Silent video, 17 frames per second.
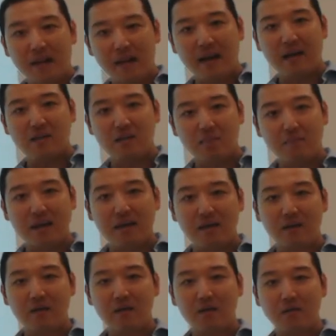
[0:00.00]
and
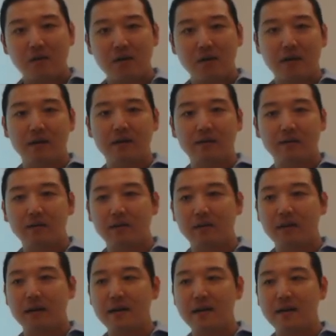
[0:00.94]
spending authority.
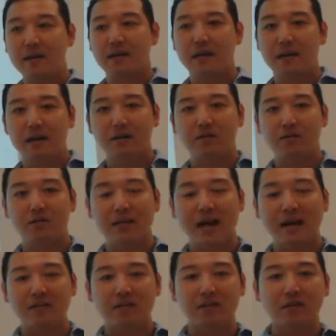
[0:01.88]
Okay, so
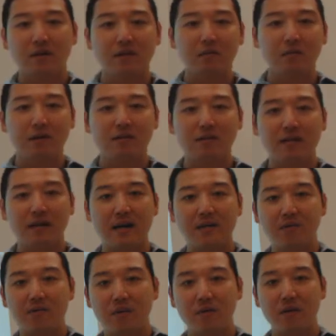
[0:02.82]
taxing on the one
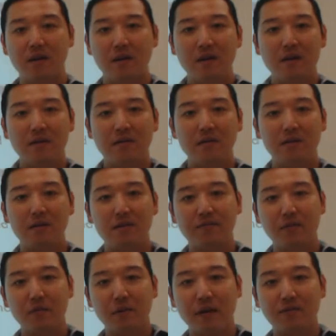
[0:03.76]
side. So there are
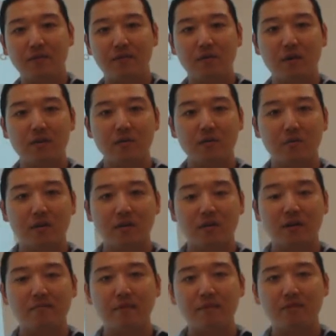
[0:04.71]
different ways, of course, in
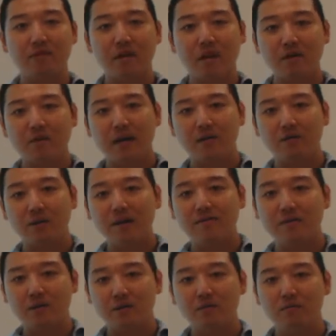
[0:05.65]
which governments generate
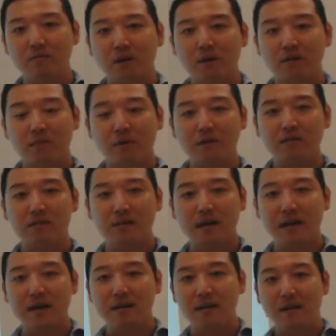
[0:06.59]
revenue on the one
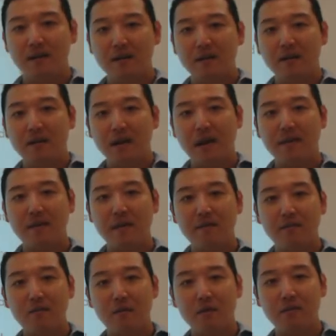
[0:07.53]
side. And
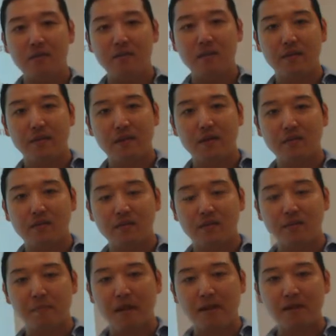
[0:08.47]
then, of course, there's the
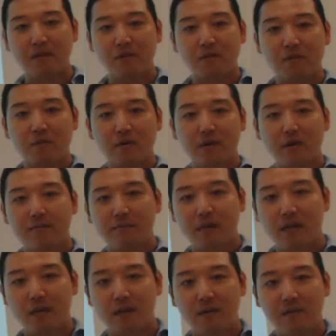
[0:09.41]
spending authority
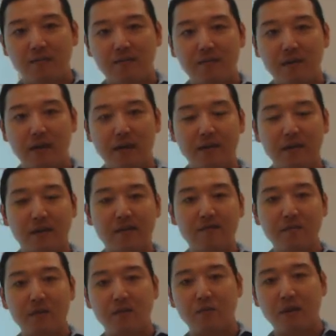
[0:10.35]
of the
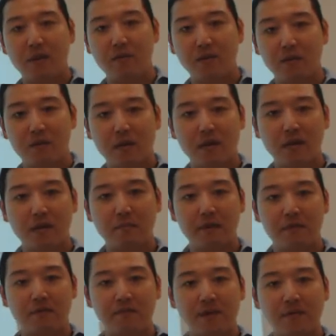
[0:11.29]
government, whether we're talking
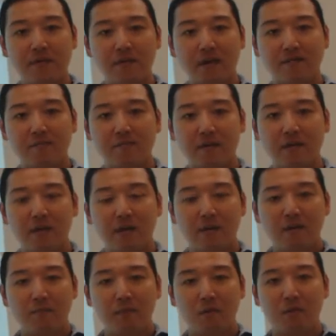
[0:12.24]
about the federal government
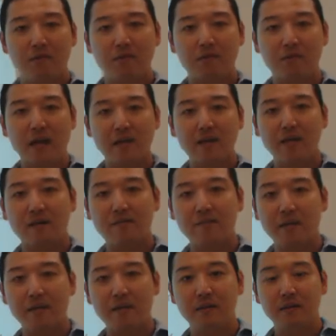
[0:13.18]
or the state
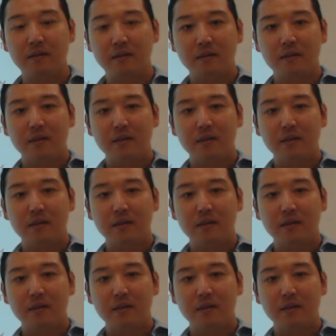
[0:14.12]
government.